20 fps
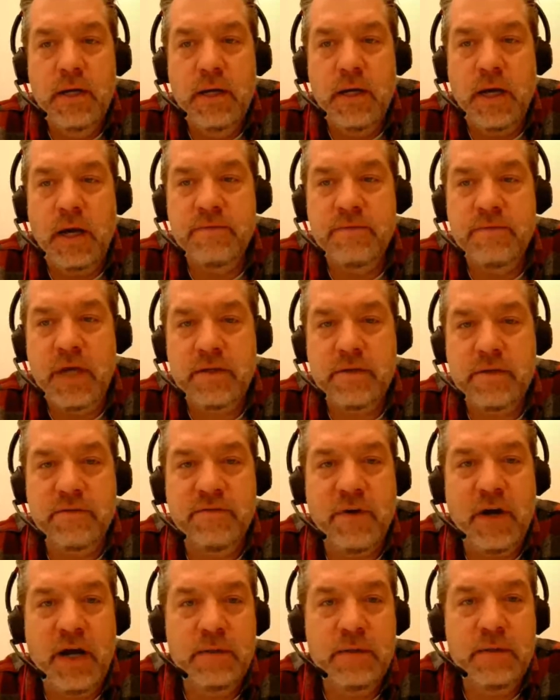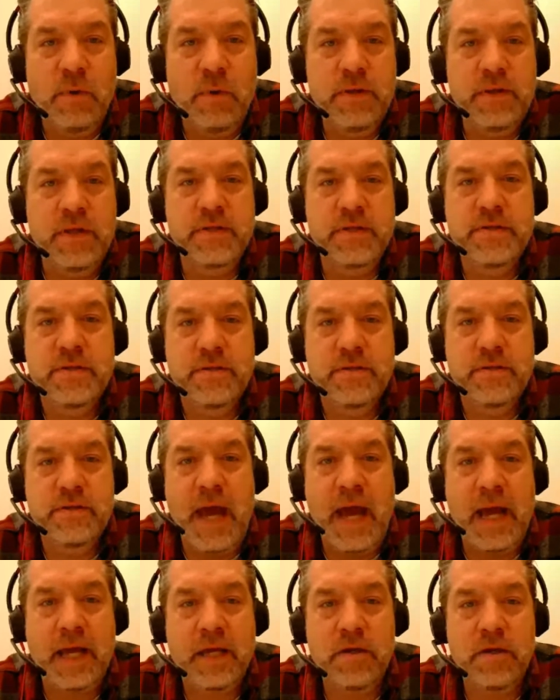I've yet to find one that's
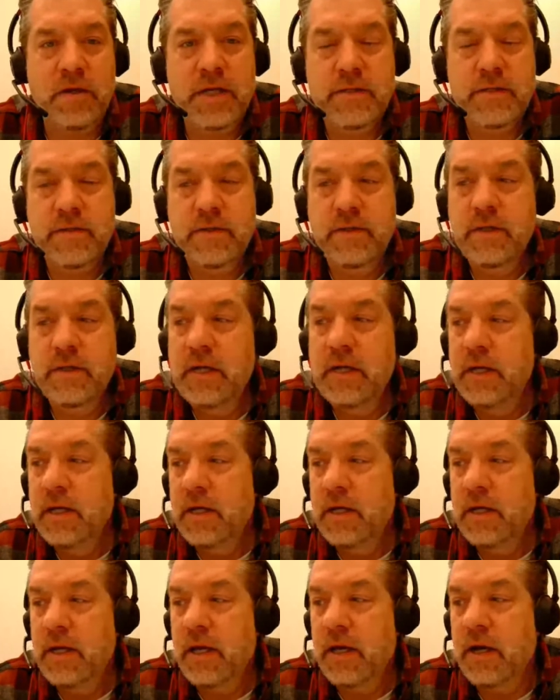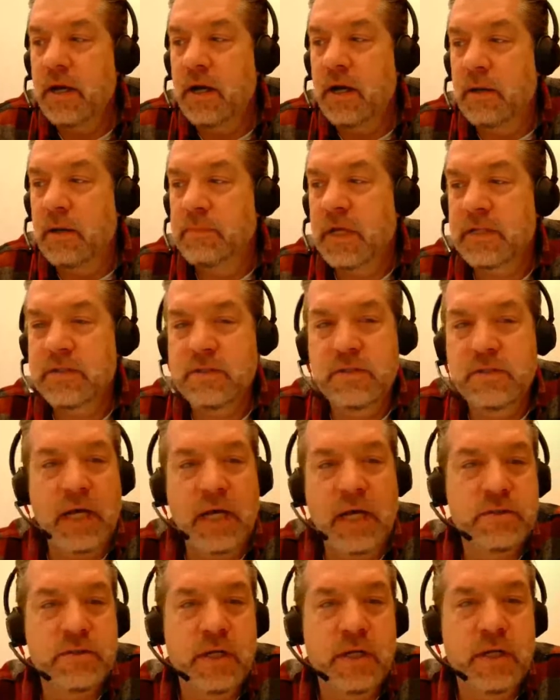accurate.
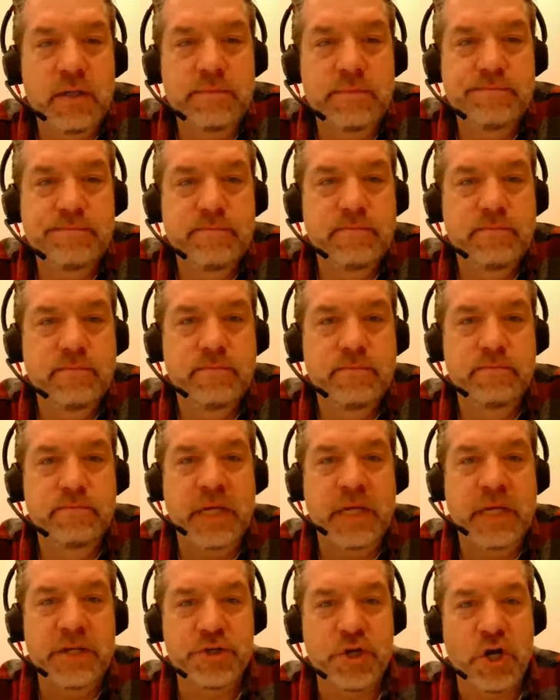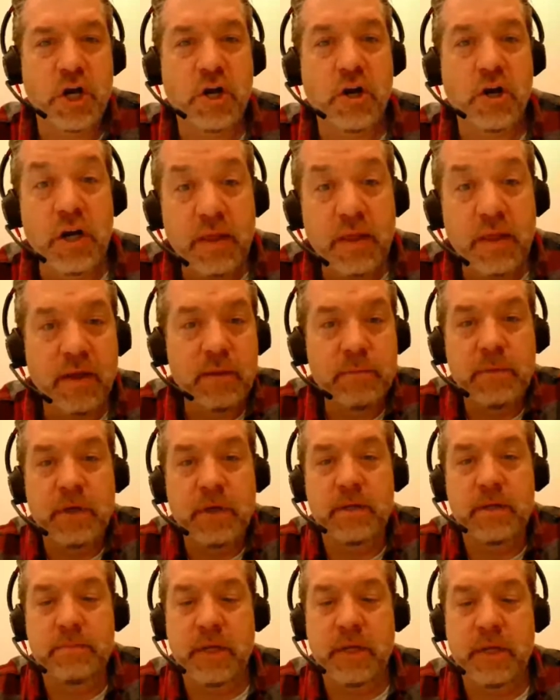Not trying to be a jerk or anything,
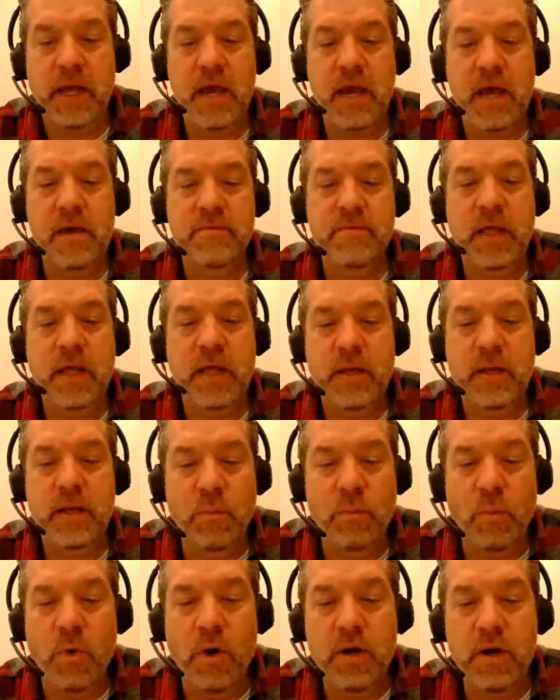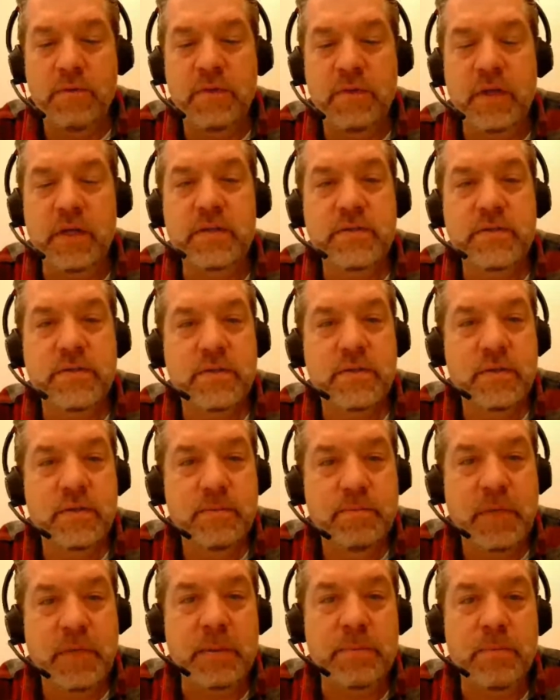but I haven't. And one of these
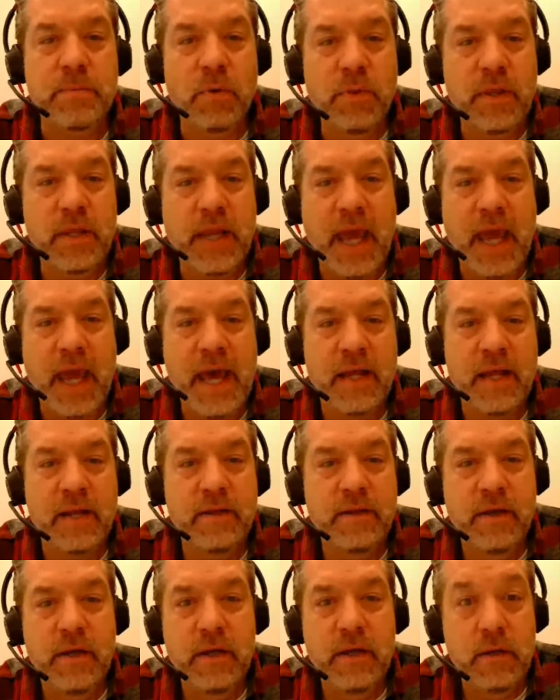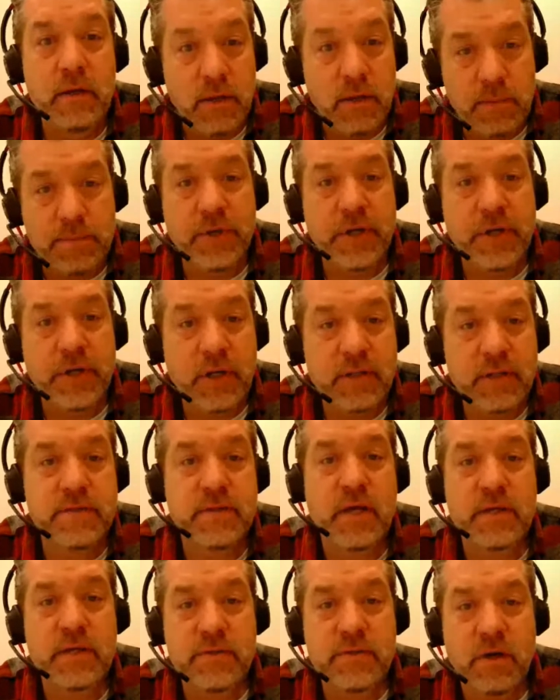people that had a pretty good
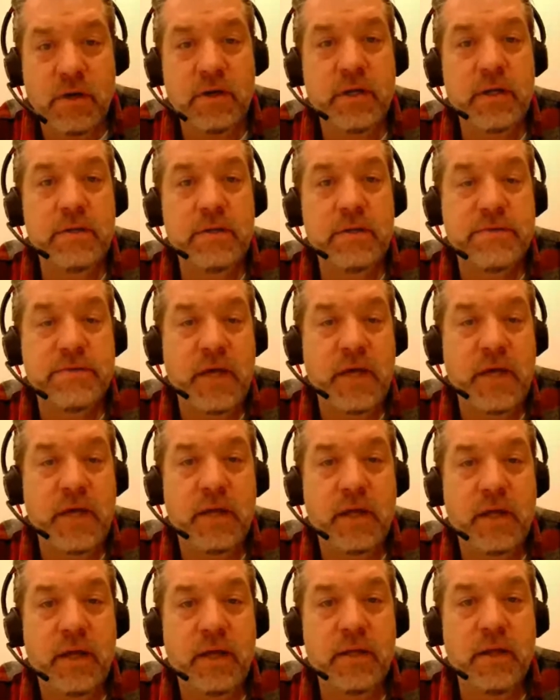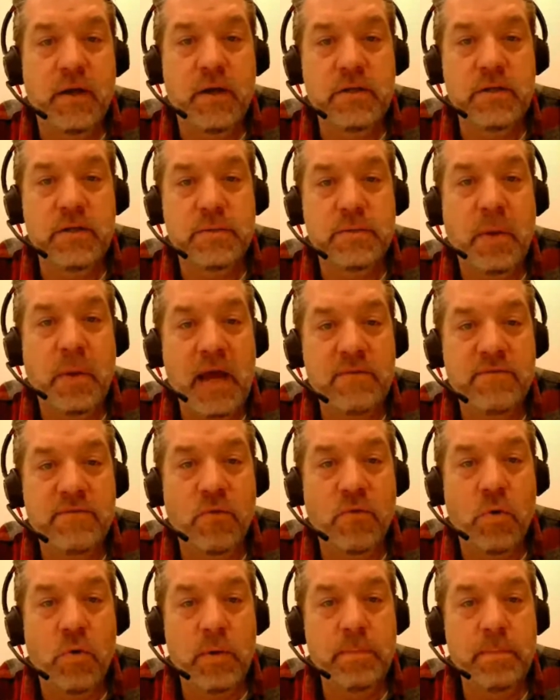size audience and a large
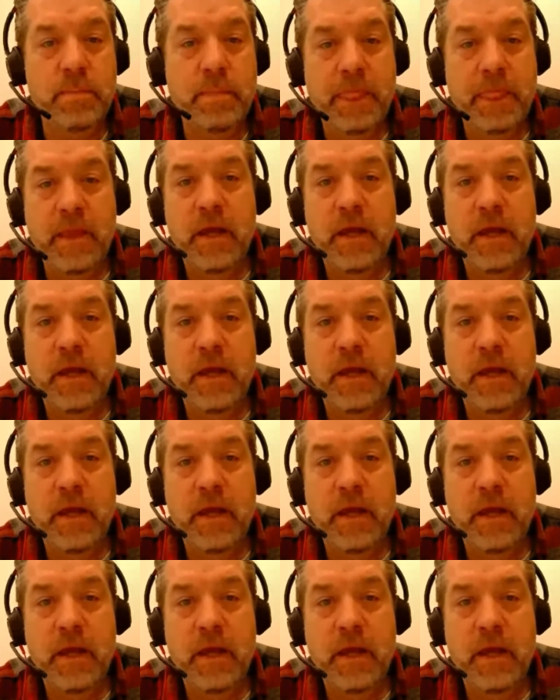platform.